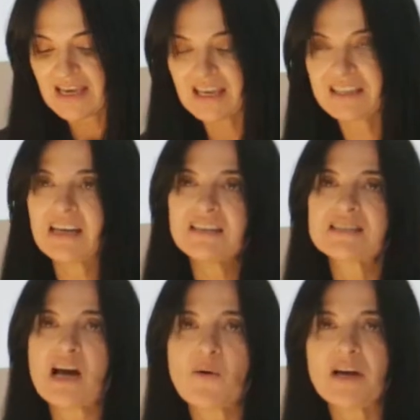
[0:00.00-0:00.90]
And
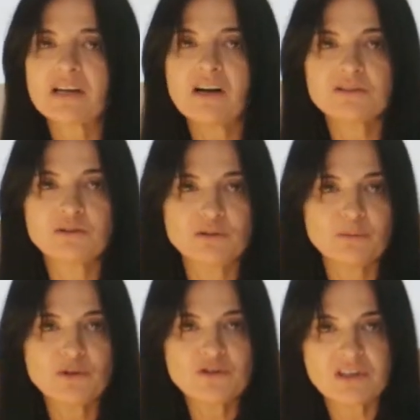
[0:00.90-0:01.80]
that's how I got to
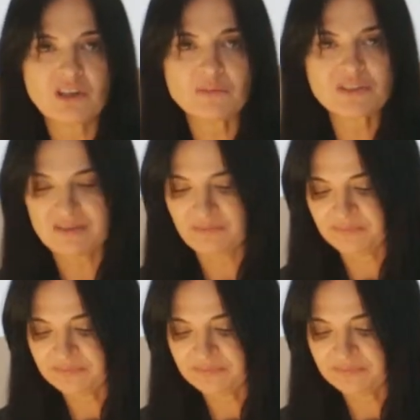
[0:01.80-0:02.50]
the museums.